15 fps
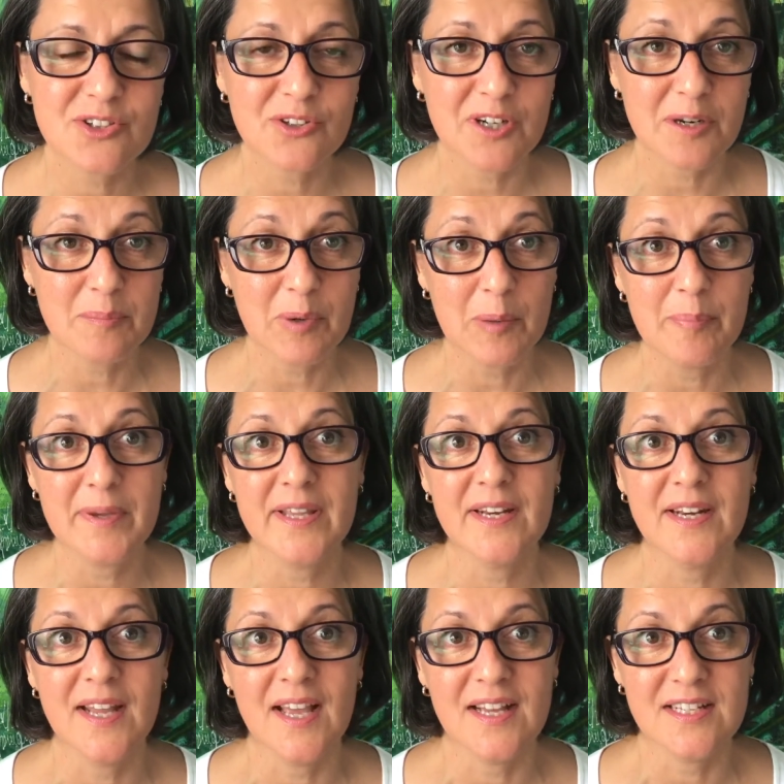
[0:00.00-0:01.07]
thought I'd pop in
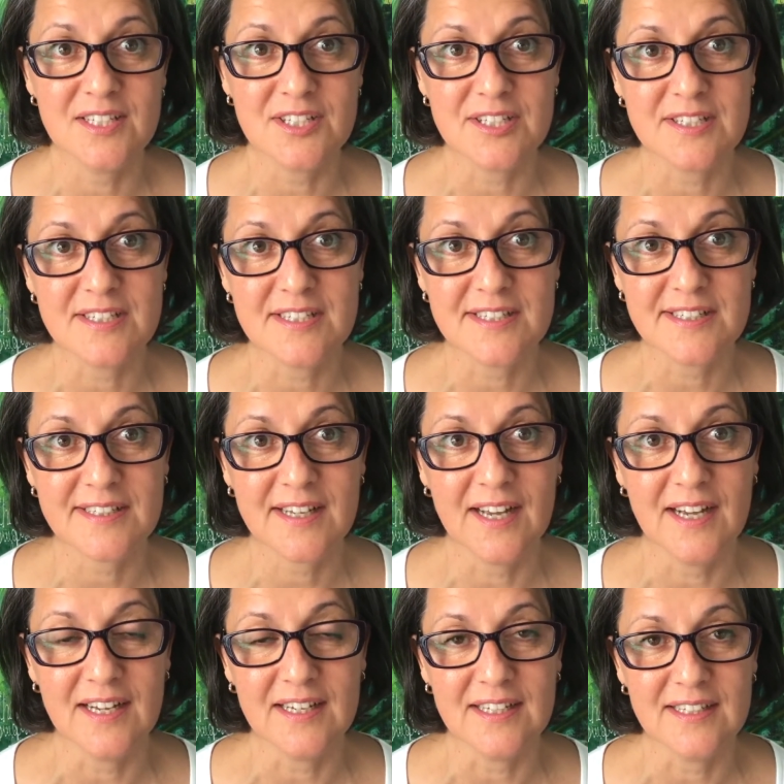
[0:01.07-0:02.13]
and just
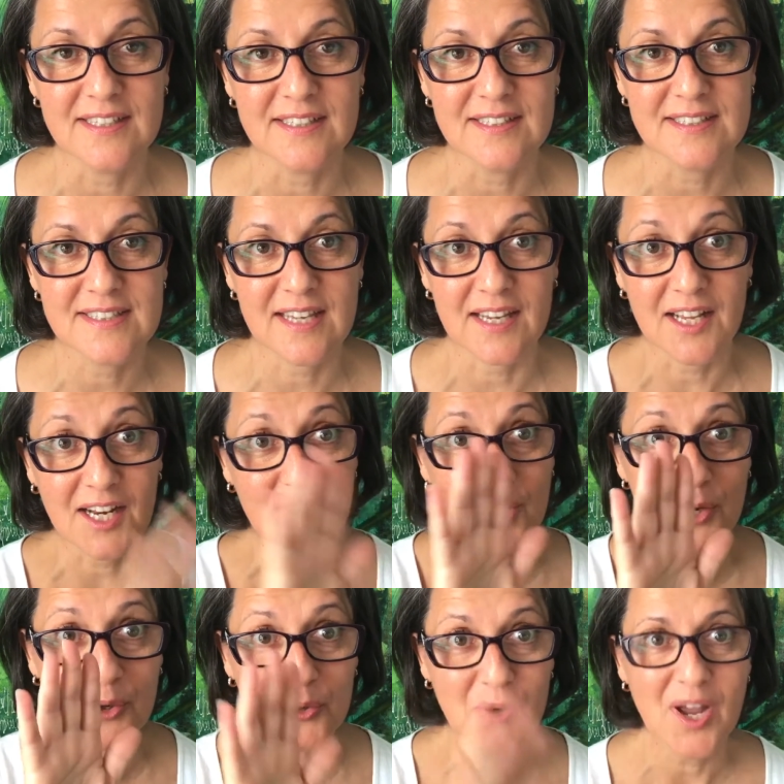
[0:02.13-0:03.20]
say
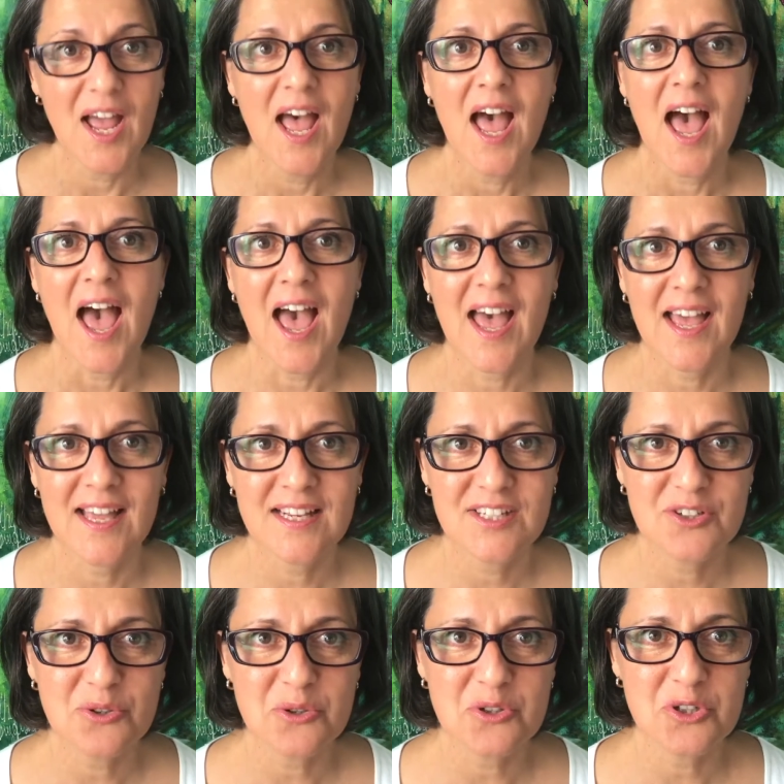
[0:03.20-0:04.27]
hello
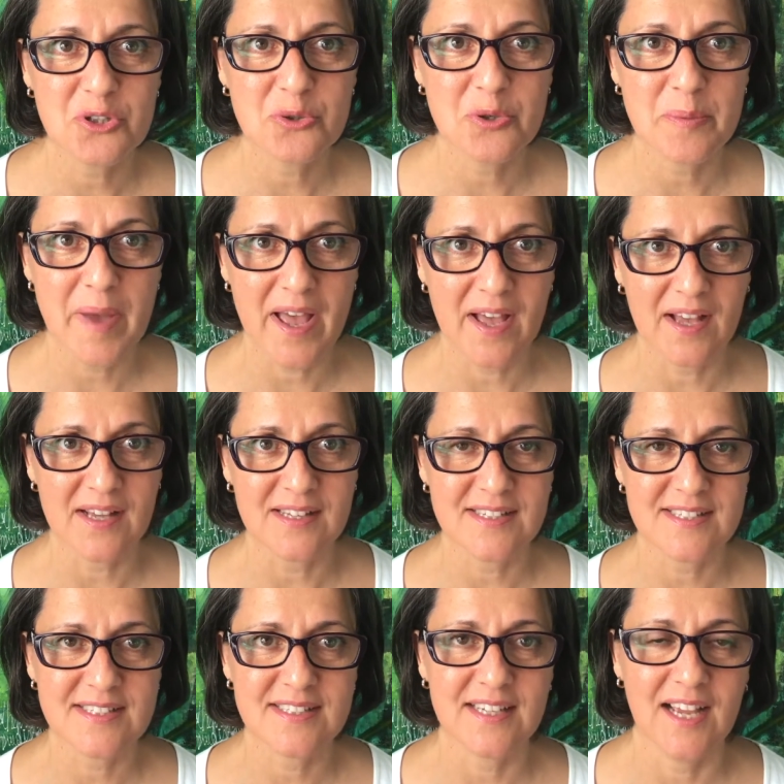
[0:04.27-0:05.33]
and talk to you about